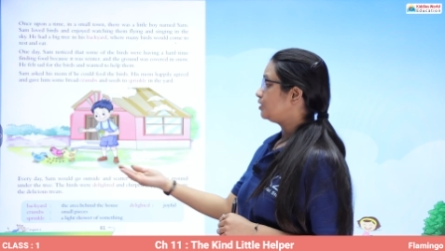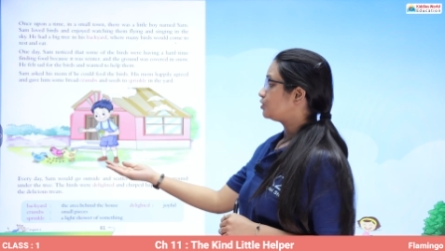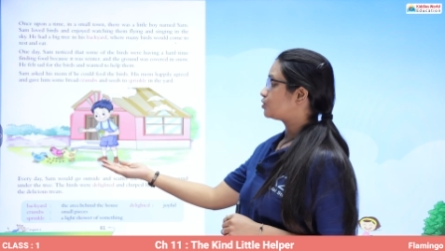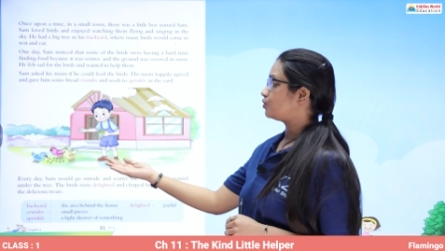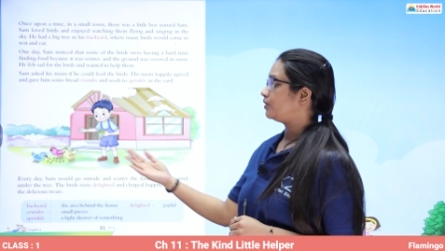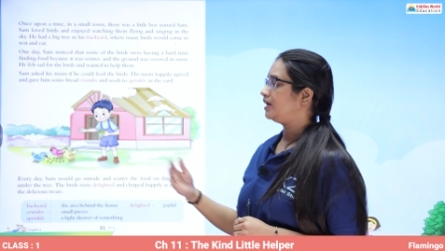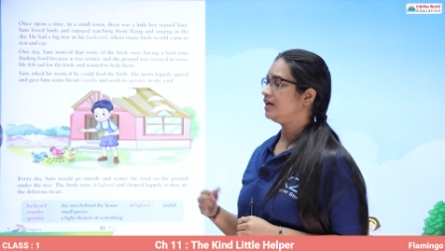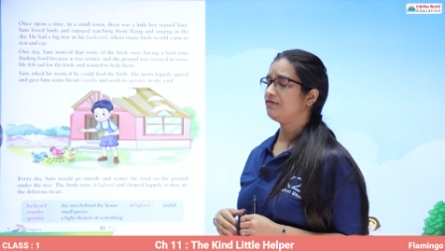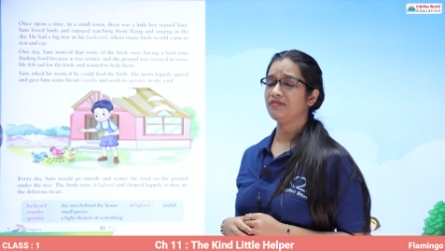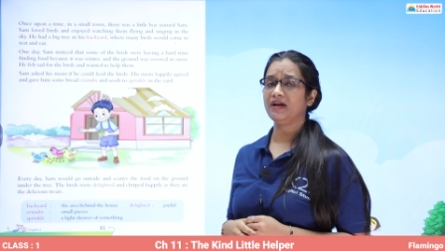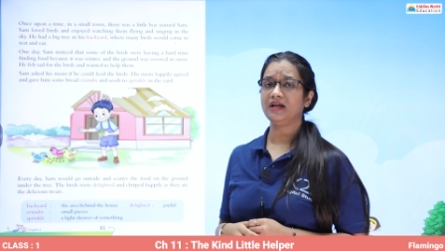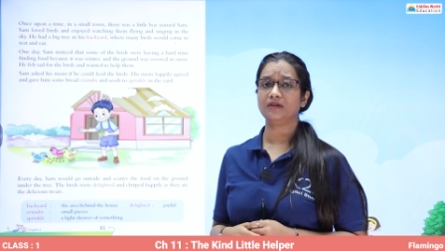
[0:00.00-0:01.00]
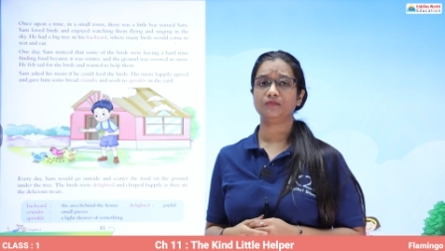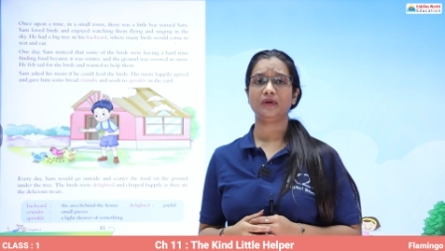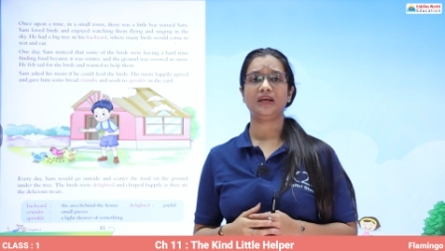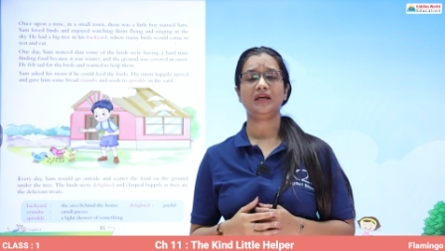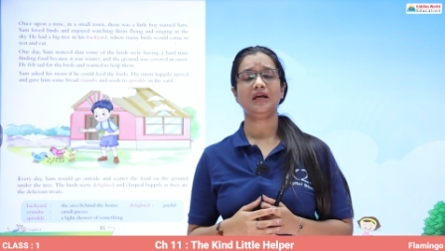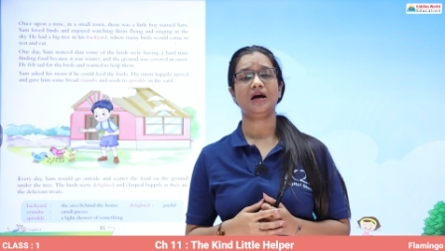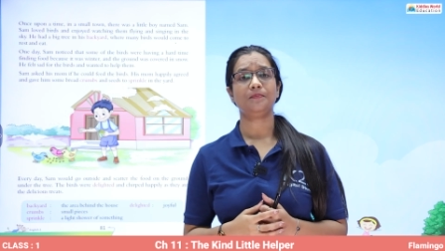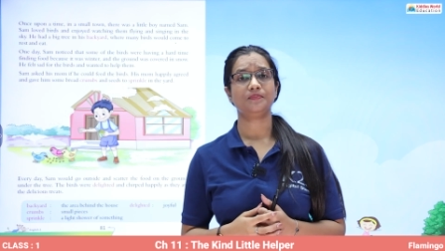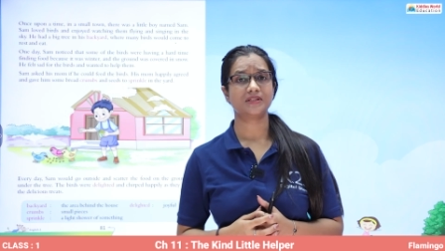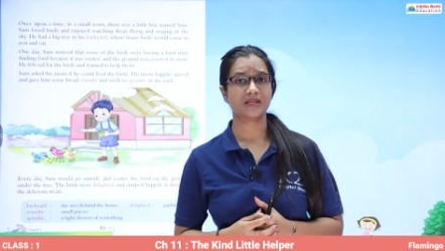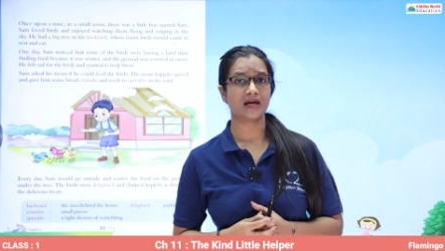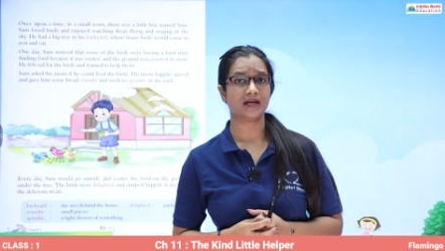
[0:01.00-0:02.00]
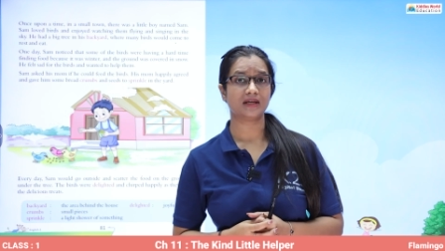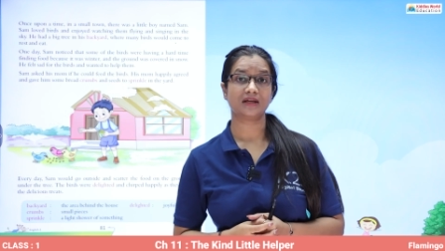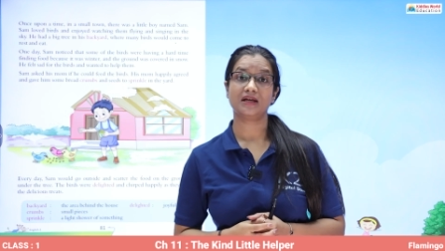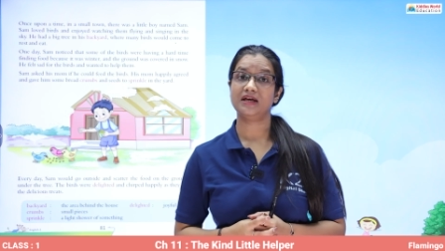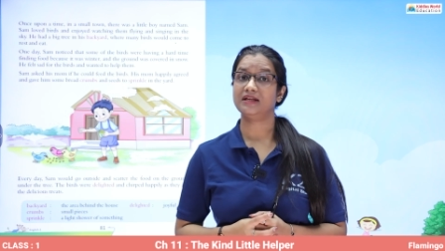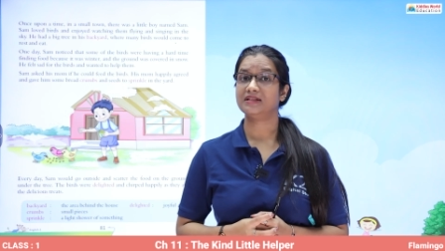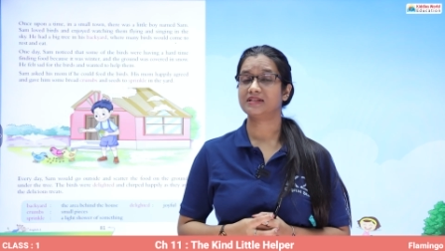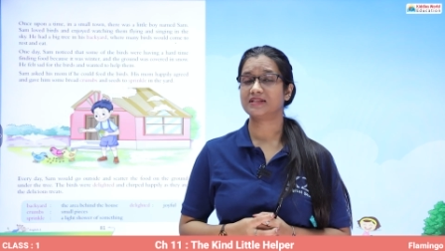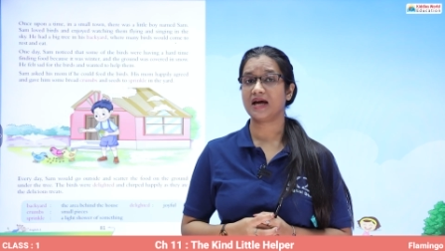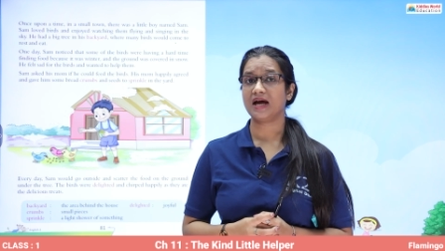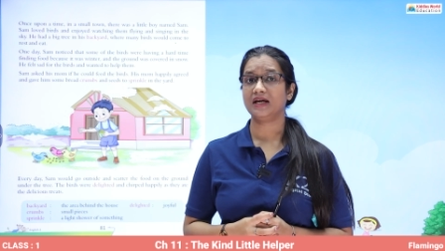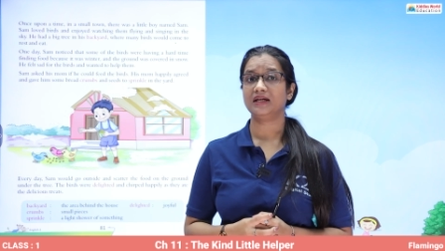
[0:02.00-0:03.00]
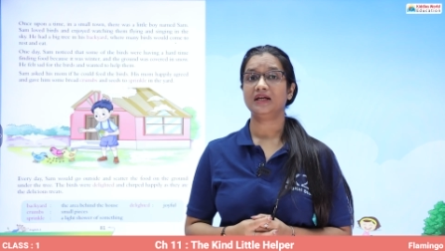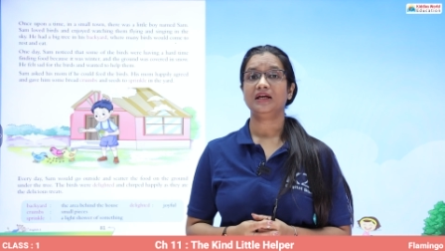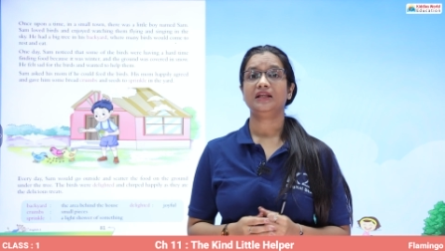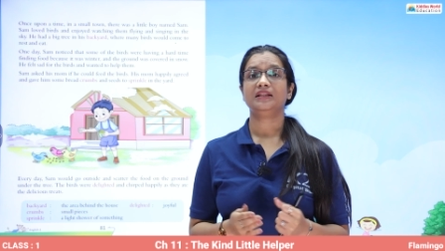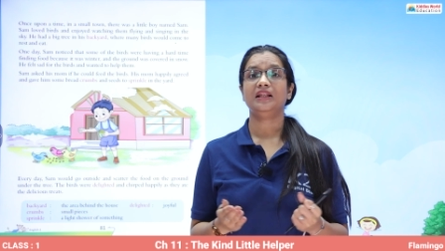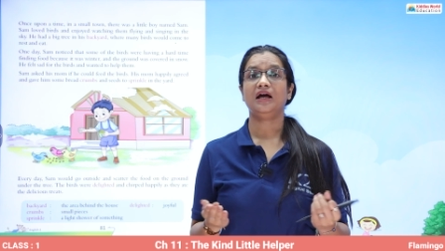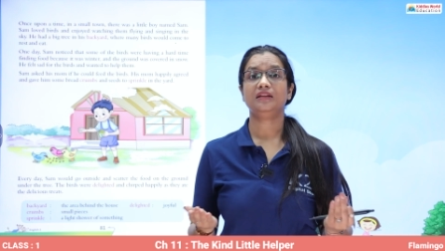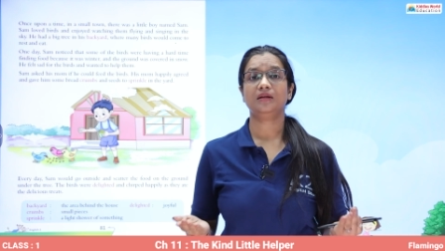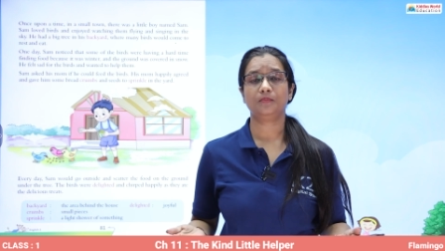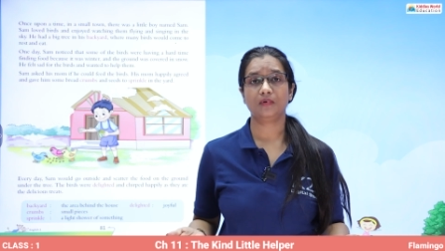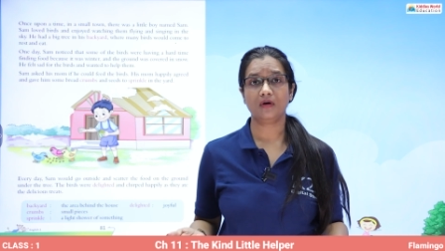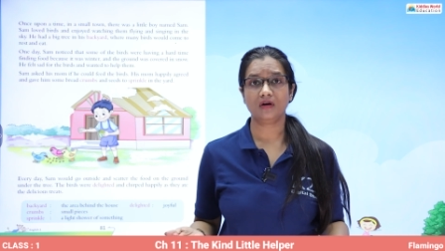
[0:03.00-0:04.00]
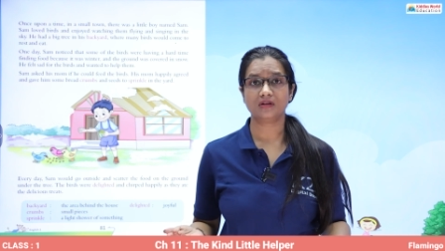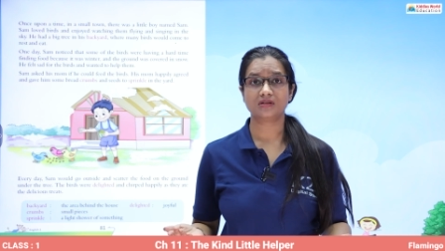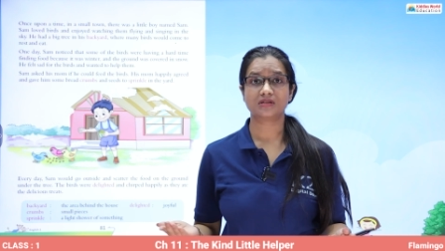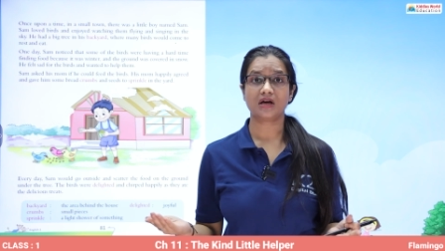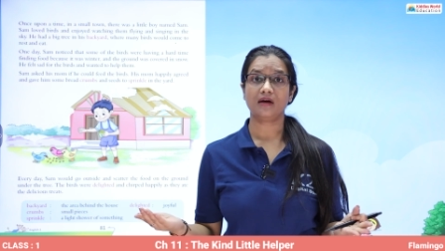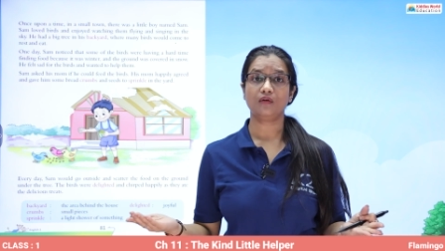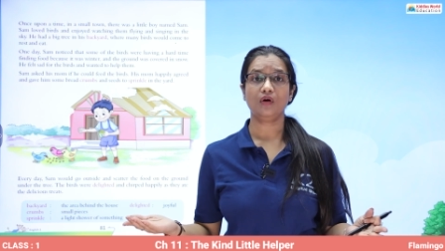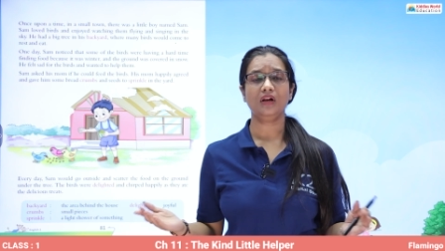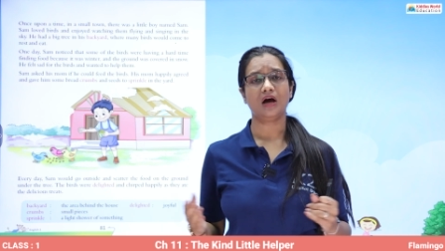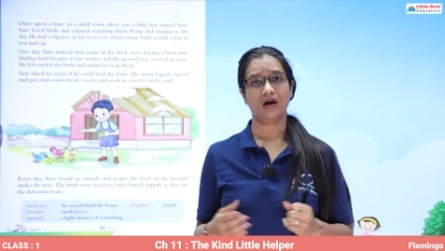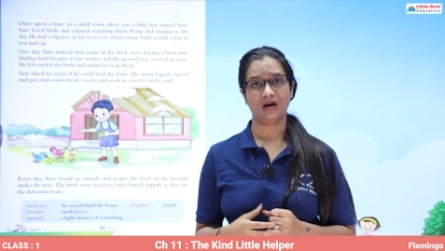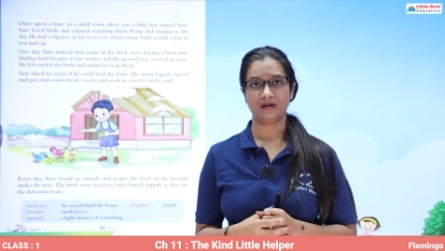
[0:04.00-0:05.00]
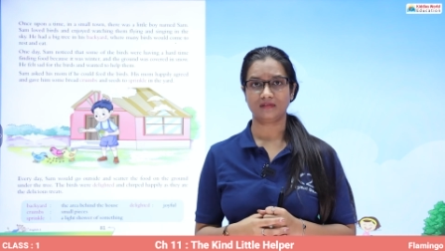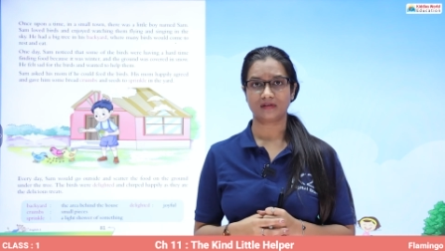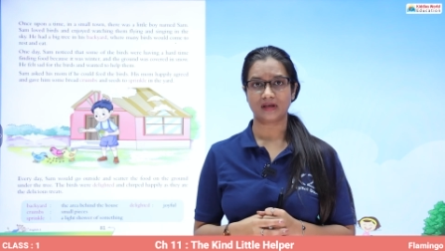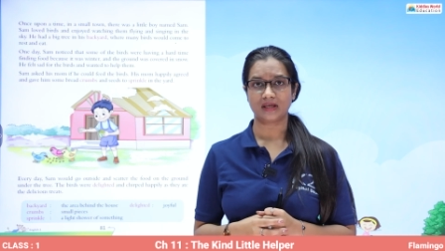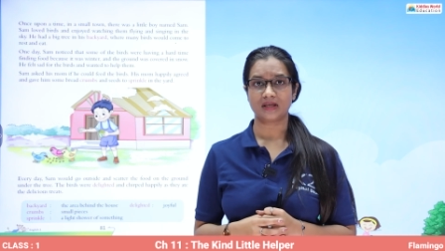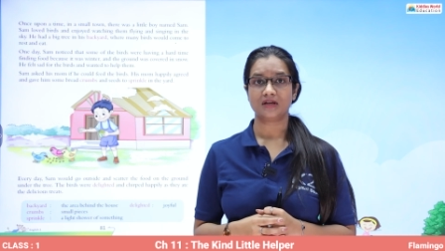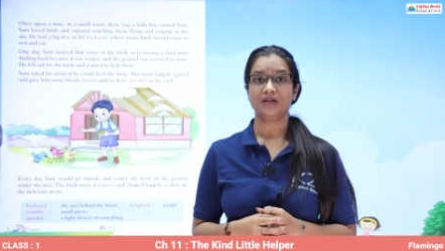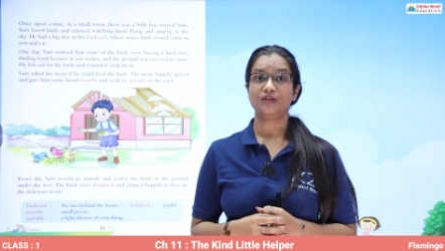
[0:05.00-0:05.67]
So he felt very upset and sad that the birds are all hungry.